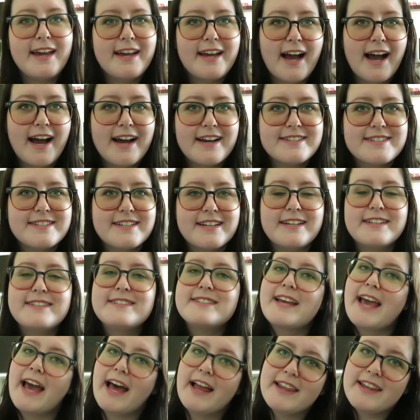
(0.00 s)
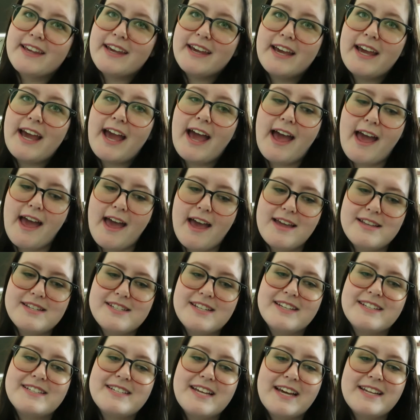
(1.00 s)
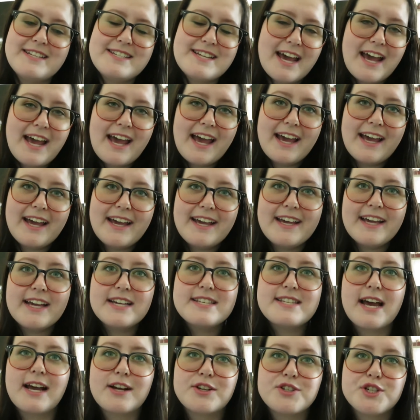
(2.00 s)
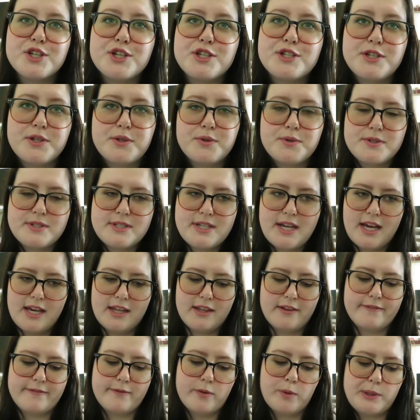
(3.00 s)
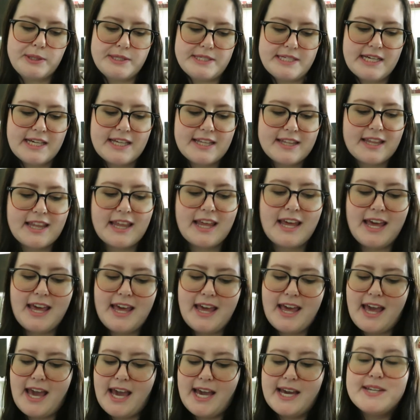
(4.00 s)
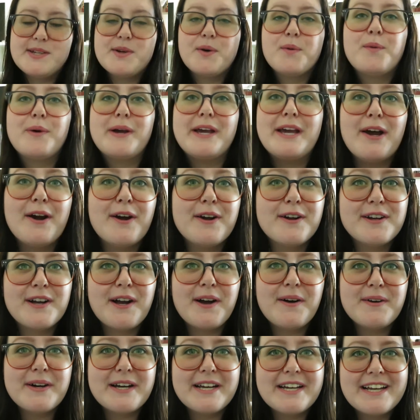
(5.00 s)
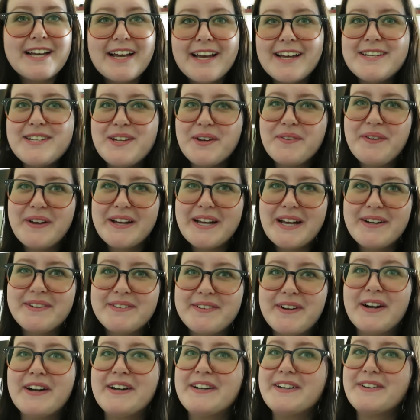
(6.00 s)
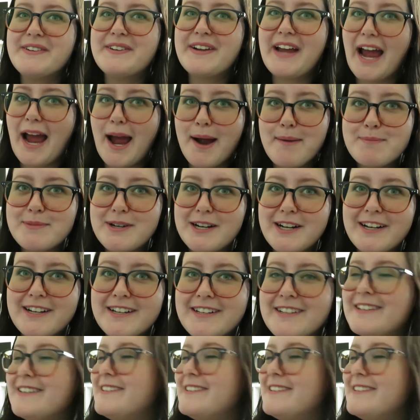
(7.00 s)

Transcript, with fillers: Hey guys, it's Kelly and today is actually Tuesday the 14th and we are going to pick up our new camera.